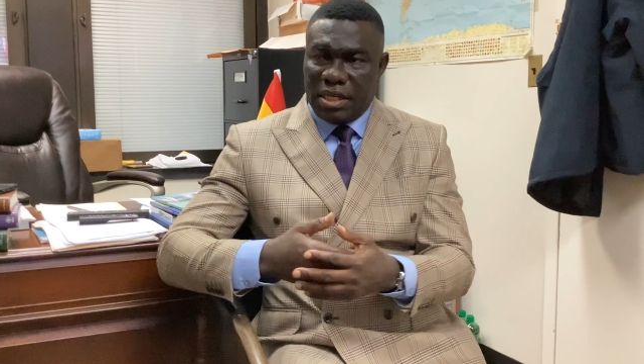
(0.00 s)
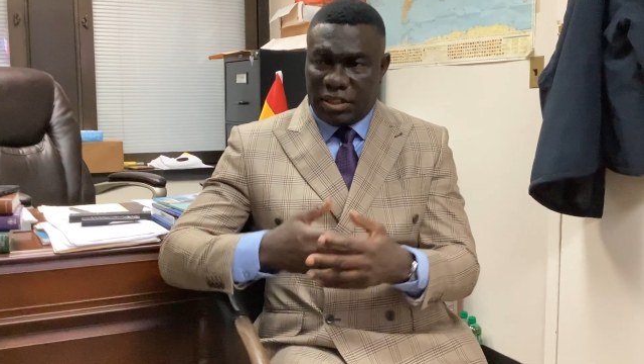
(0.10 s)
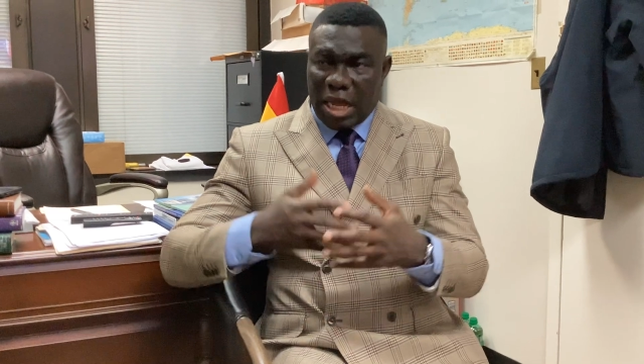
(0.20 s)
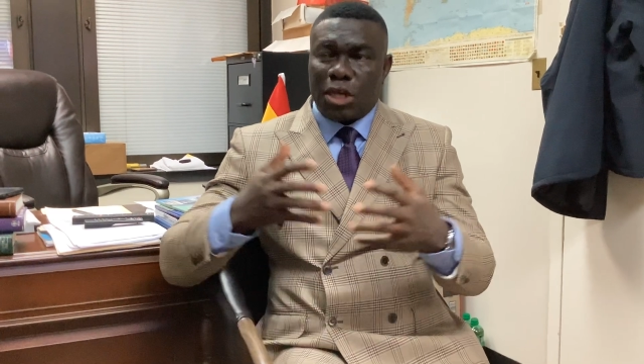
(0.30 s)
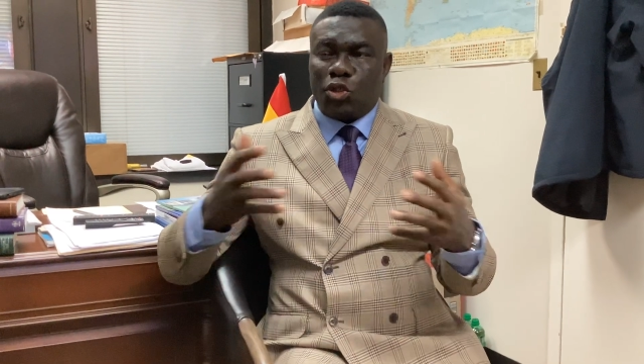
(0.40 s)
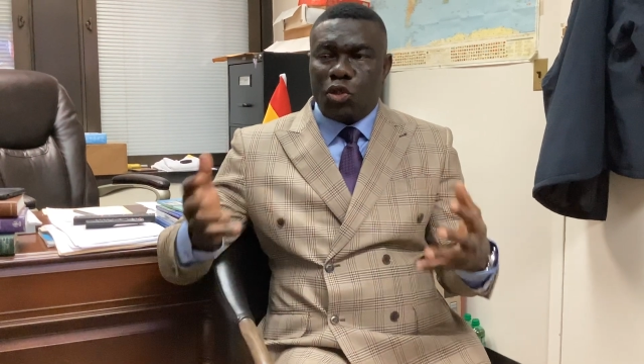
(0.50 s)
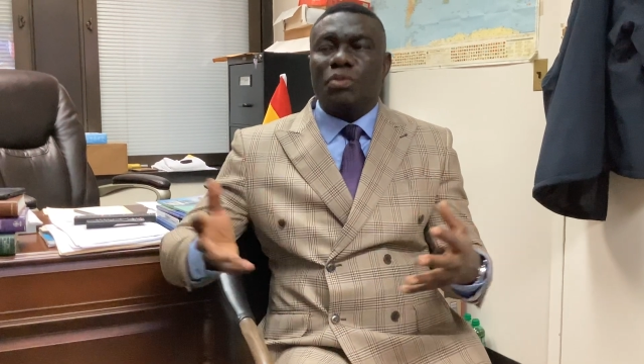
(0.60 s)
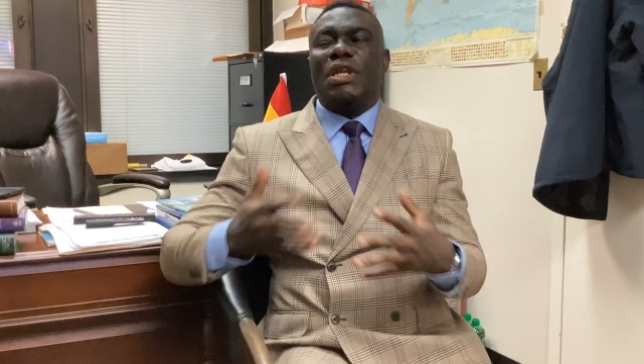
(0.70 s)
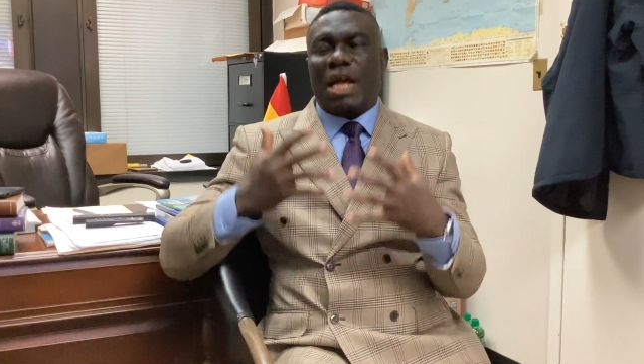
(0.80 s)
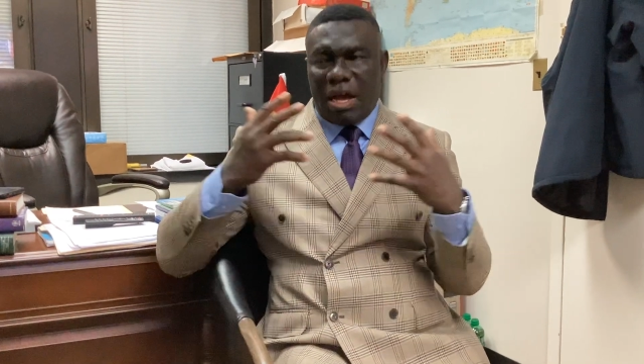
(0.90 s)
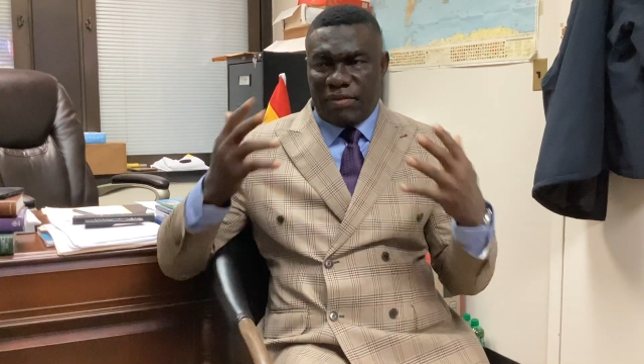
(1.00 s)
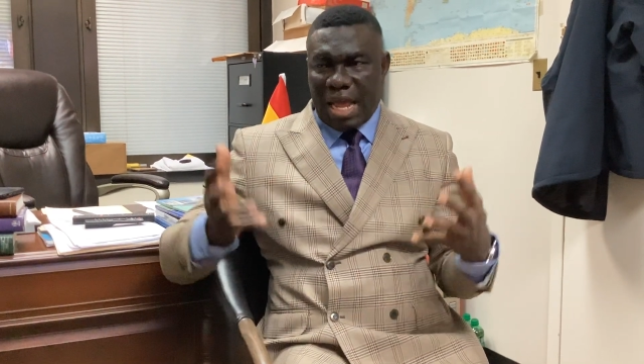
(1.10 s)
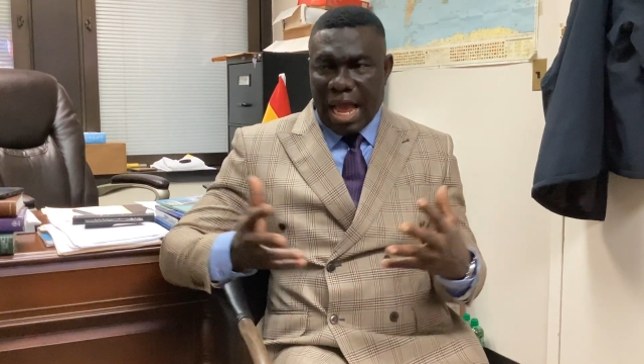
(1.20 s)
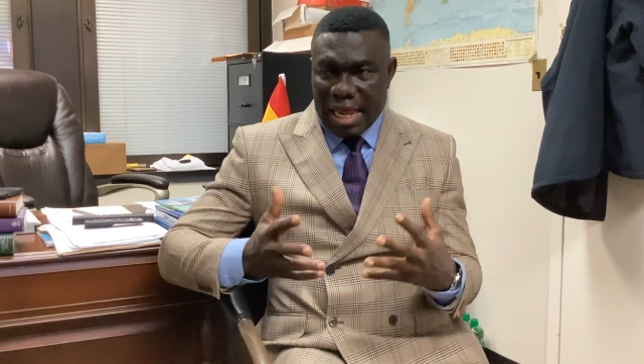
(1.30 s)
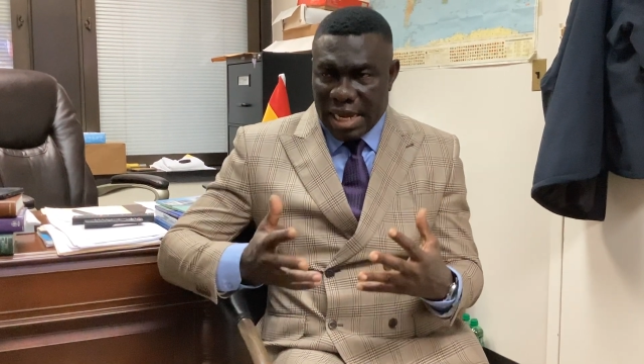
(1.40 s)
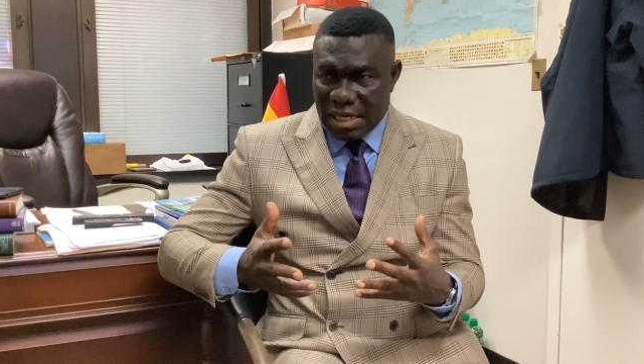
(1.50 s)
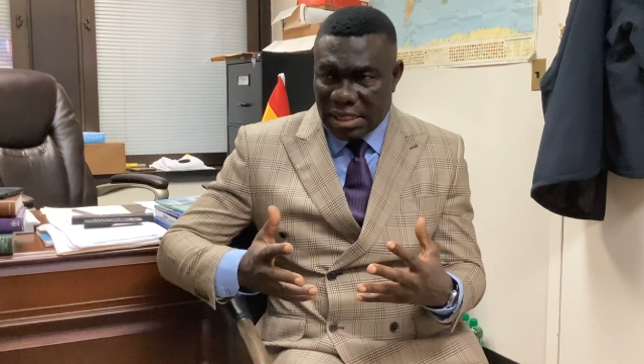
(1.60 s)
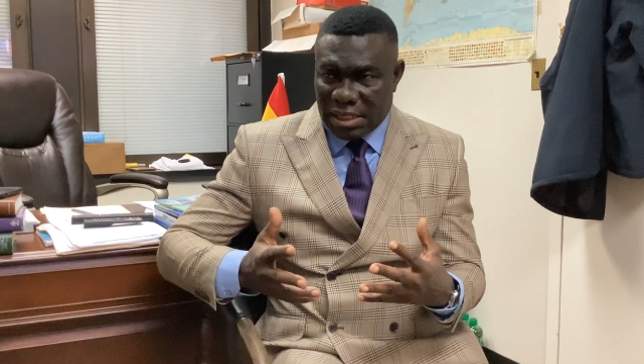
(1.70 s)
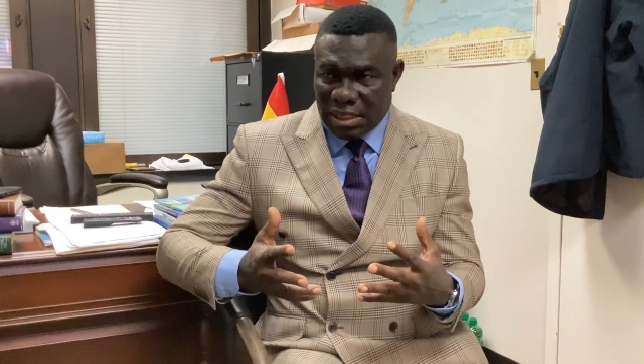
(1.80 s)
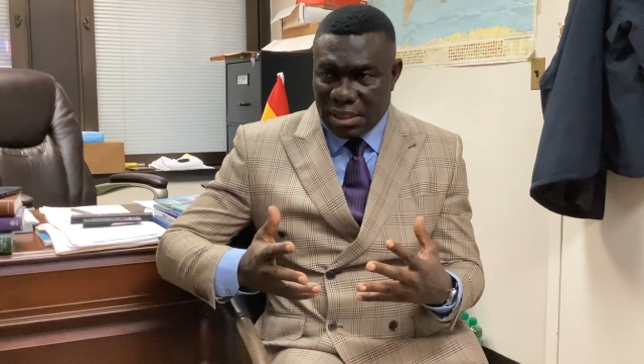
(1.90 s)
is assumed they have their
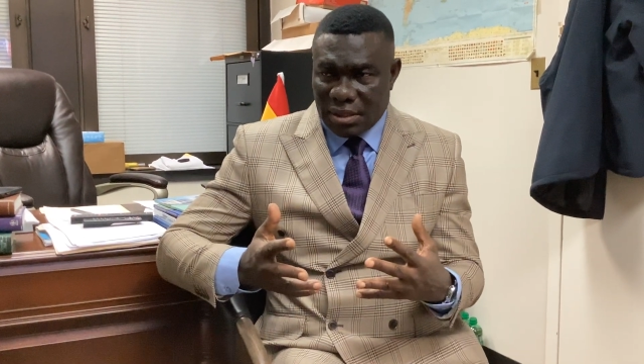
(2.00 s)
identity.